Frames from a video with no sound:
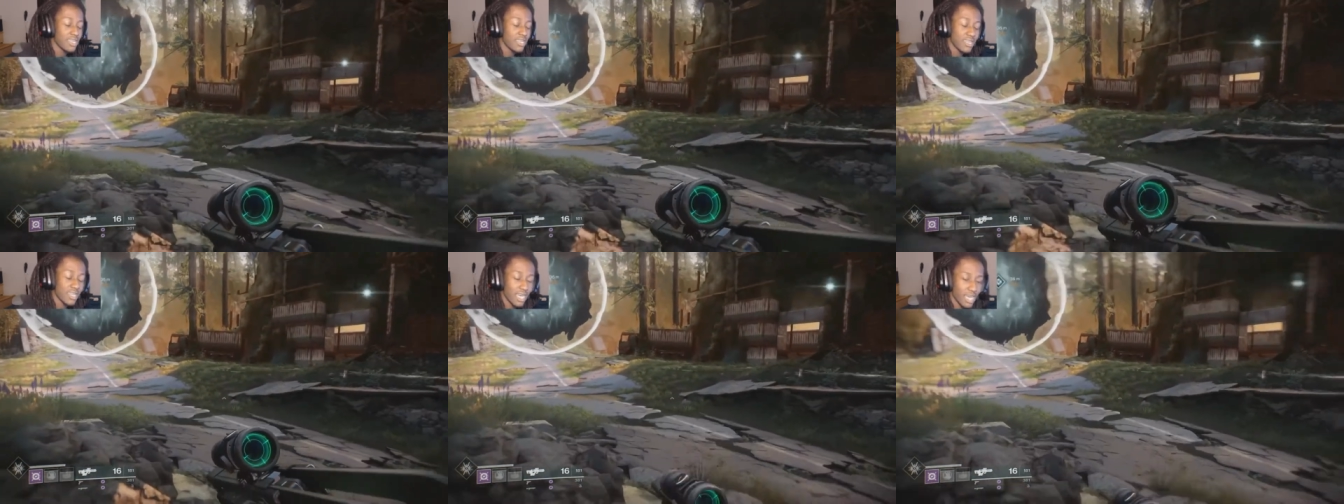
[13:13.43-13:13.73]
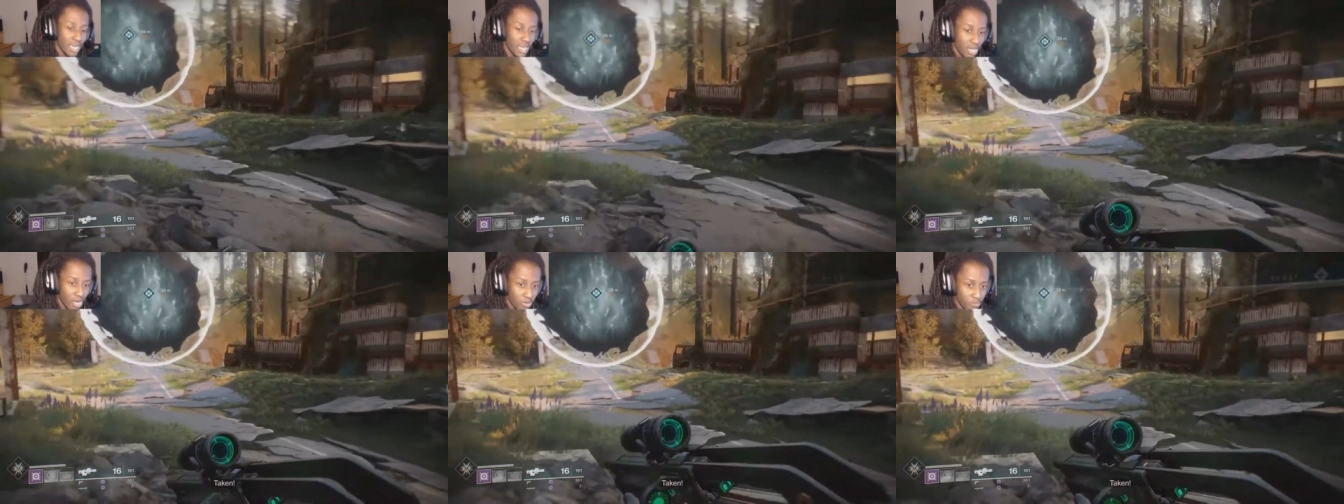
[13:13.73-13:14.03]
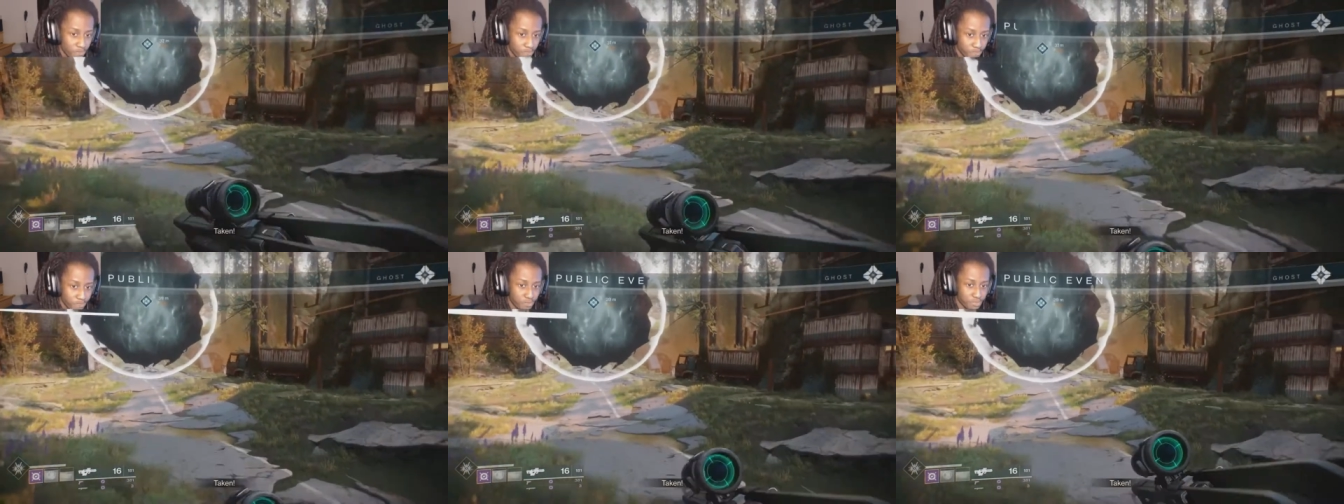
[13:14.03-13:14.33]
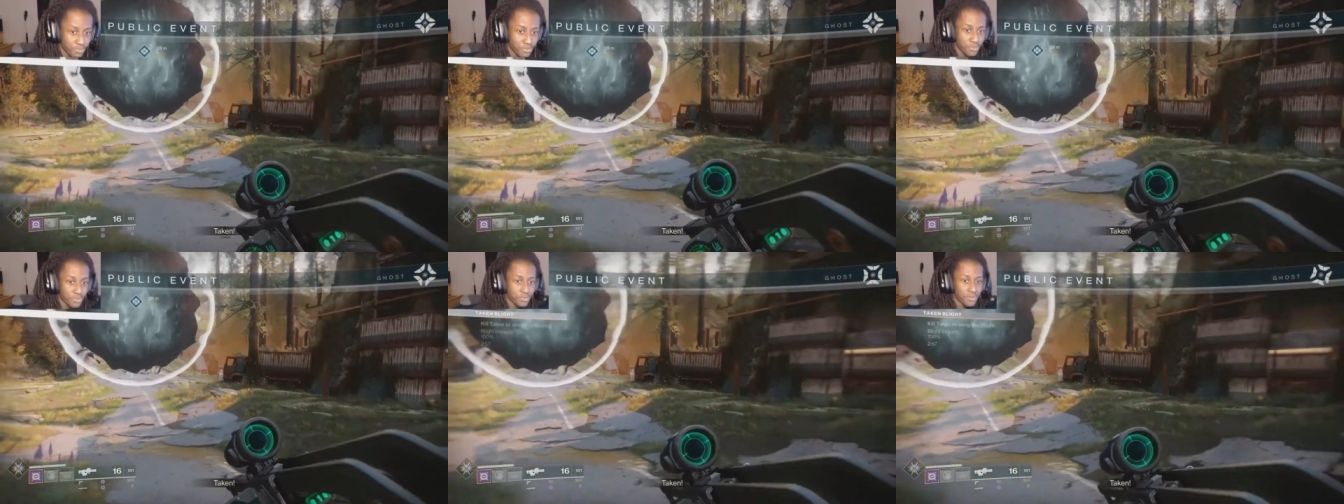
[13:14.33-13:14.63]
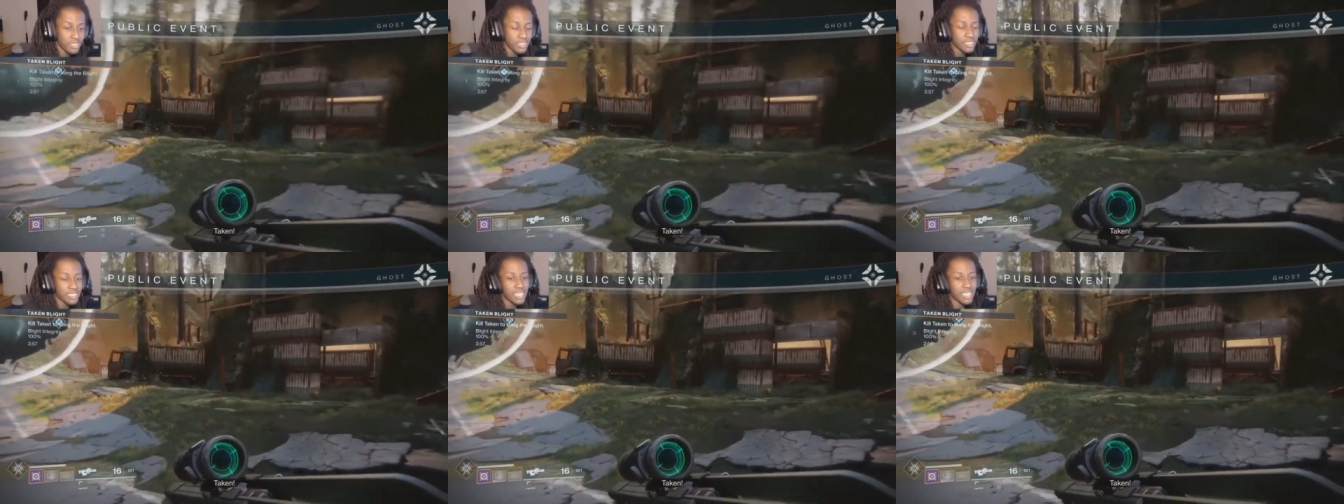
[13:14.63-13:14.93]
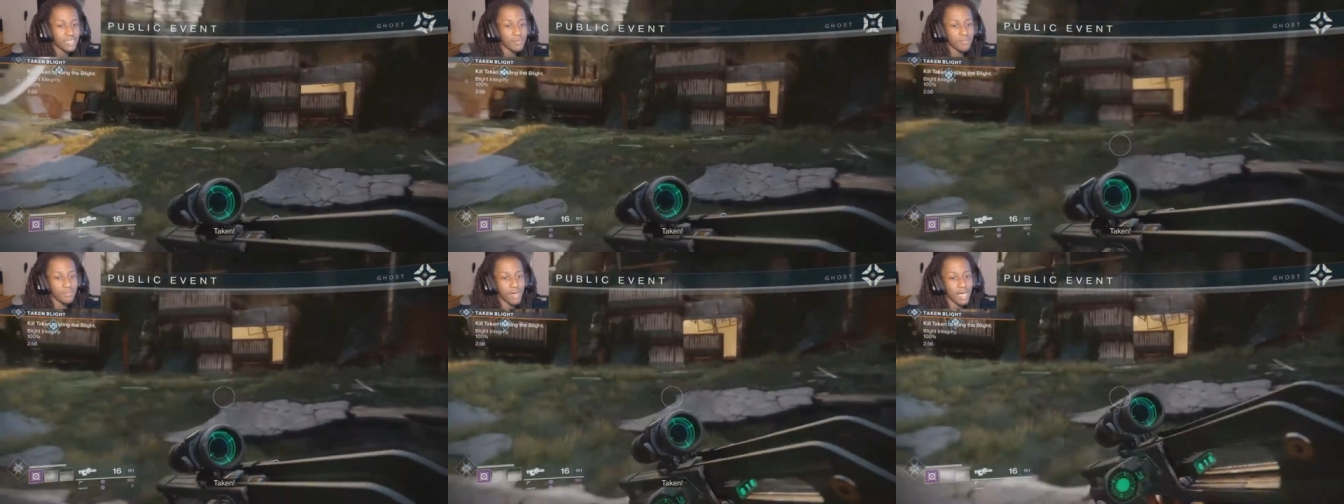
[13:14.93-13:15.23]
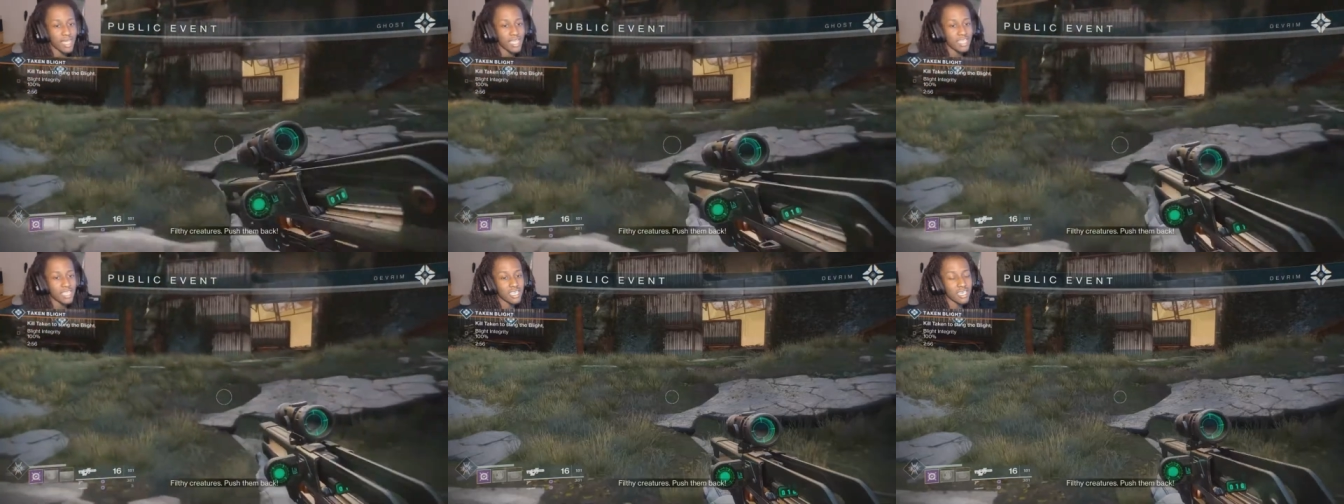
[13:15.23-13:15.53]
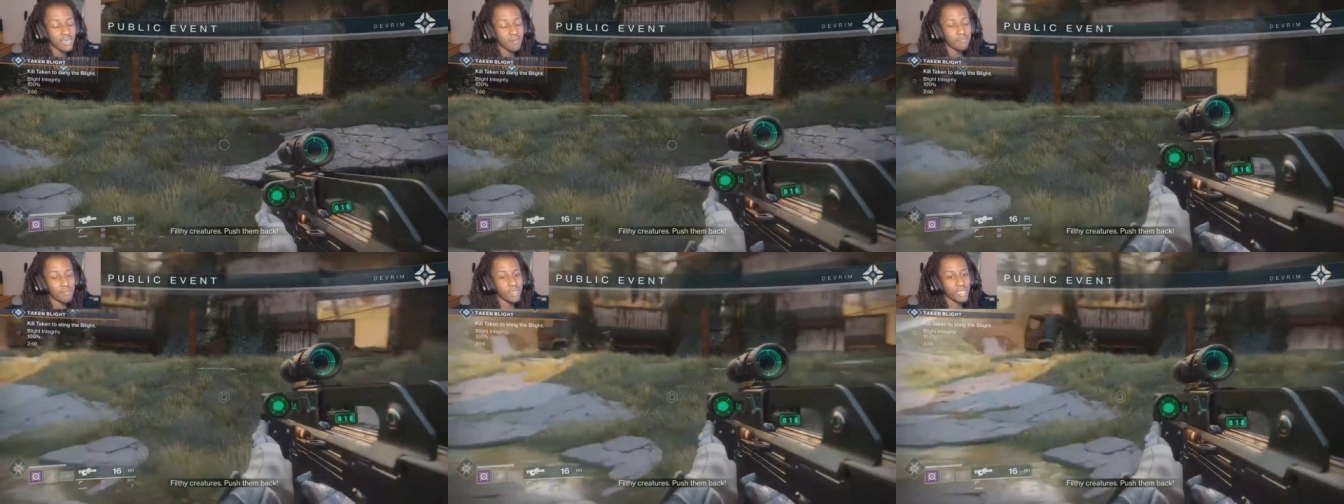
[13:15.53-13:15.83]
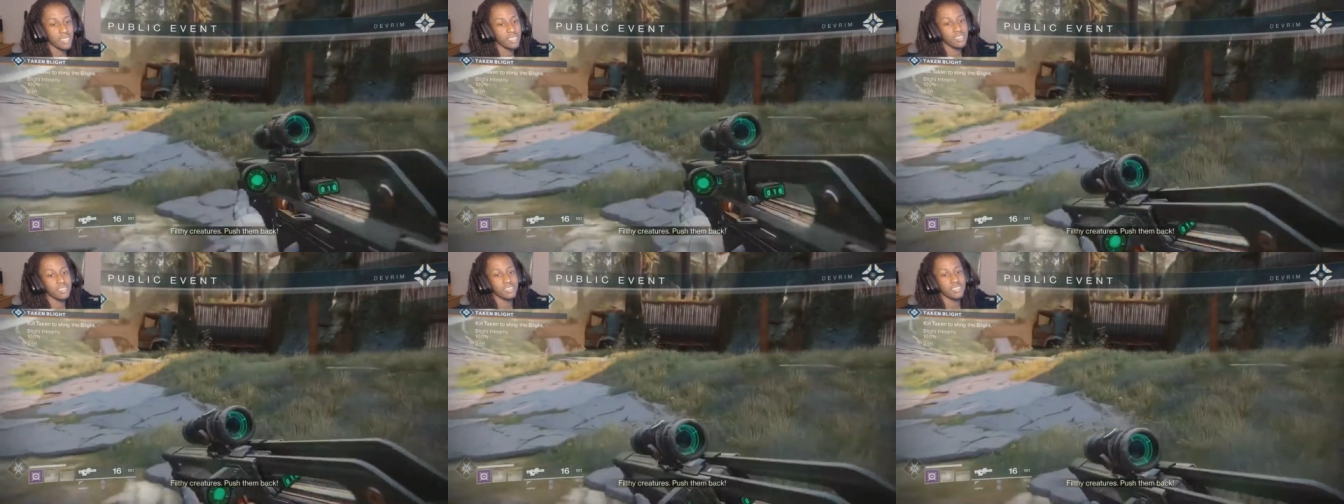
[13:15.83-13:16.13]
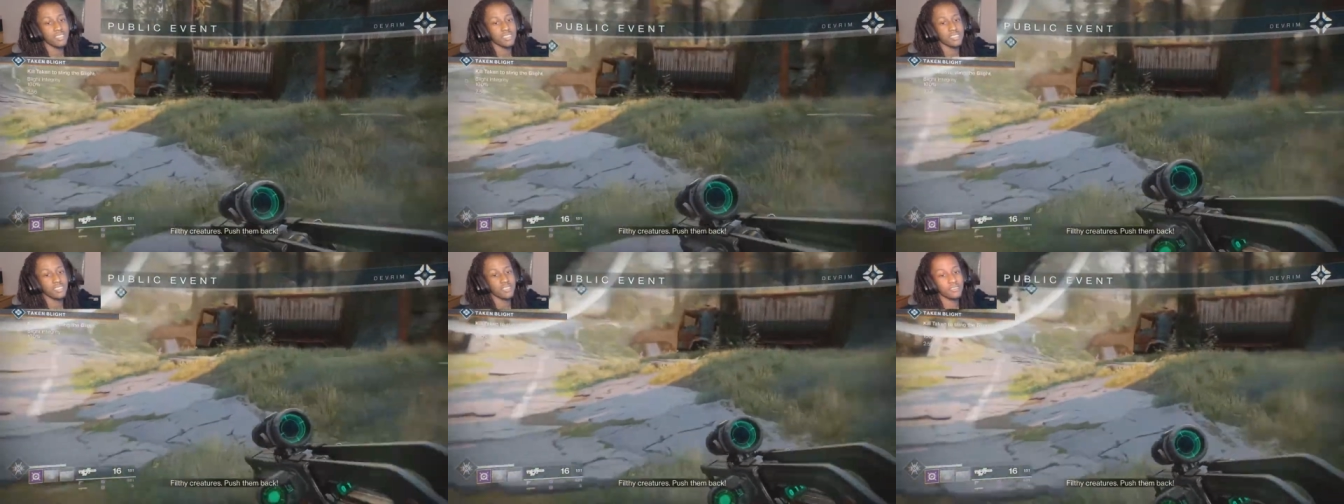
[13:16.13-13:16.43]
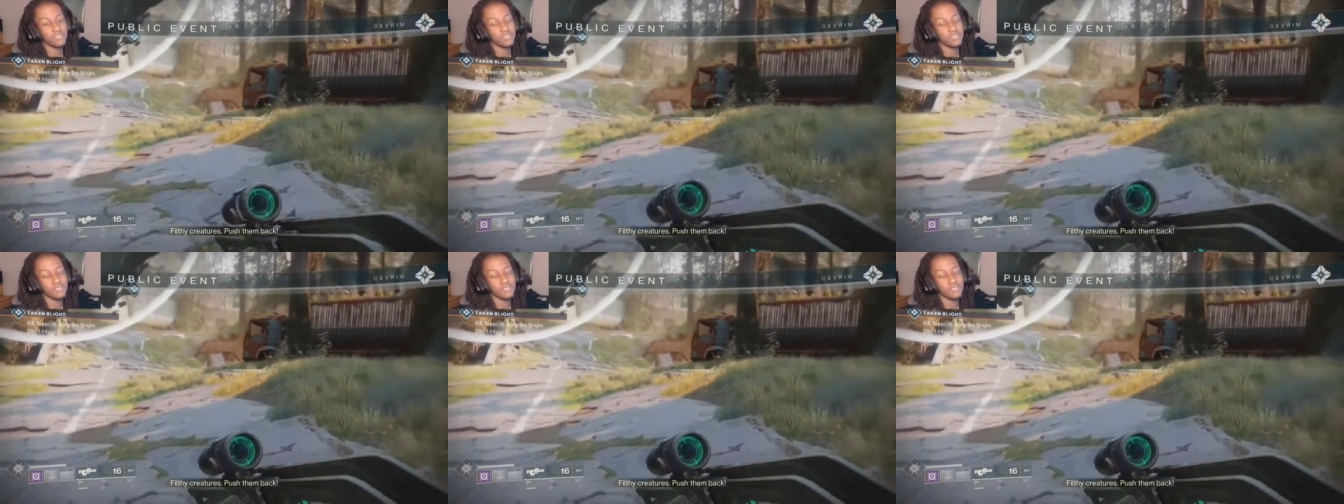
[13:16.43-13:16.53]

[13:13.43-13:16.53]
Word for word: Now, in my opinion,